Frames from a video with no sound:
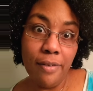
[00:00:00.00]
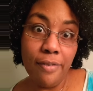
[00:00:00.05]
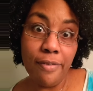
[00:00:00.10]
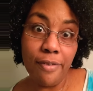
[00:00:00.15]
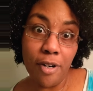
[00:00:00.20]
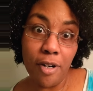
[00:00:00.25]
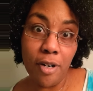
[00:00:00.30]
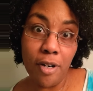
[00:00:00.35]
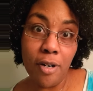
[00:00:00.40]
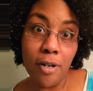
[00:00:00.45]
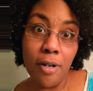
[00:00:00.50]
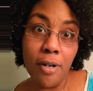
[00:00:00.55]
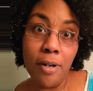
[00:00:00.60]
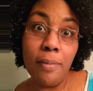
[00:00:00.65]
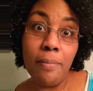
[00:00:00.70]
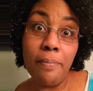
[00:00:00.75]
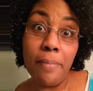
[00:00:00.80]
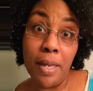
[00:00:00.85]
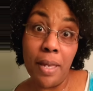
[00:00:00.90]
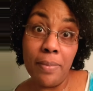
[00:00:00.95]

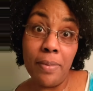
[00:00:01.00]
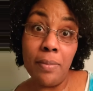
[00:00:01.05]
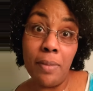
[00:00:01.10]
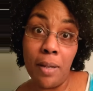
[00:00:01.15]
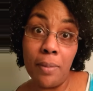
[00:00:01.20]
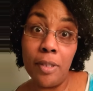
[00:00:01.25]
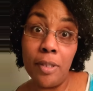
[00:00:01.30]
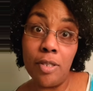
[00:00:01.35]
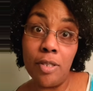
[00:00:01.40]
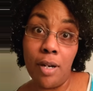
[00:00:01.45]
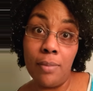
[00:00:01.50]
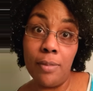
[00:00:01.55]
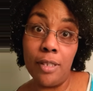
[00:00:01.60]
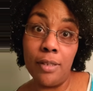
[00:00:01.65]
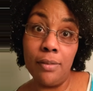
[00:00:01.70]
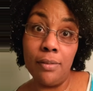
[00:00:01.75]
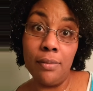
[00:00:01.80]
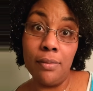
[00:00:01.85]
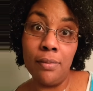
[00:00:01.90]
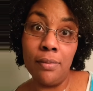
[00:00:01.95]
For baby mama drama.
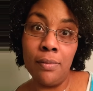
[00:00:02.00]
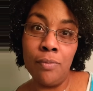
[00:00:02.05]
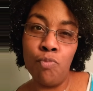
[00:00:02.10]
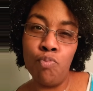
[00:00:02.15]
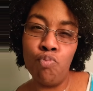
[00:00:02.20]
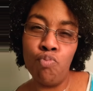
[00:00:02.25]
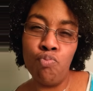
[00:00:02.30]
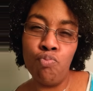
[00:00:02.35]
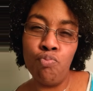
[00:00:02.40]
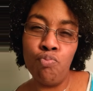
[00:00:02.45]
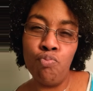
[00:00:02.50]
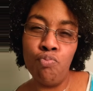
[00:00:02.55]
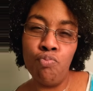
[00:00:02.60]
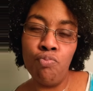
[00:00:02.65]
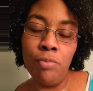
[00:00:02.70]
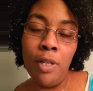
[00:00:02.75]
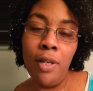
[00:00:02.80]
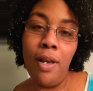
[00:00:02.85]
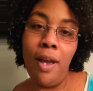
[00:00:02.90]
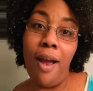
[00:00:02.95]

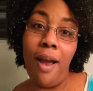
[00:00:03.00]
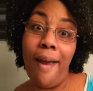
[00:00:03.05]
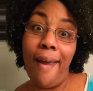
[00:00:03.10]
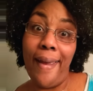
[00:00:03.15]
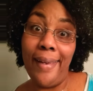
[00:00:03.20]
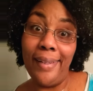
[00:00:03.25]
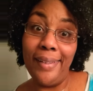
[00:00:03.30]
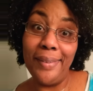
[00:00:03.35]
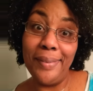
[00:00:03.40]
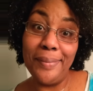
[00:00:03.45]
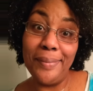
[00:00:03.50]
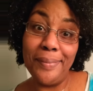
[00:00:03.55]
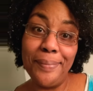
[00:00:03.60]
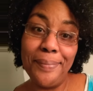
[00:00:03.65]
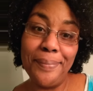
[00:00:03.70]
Alright.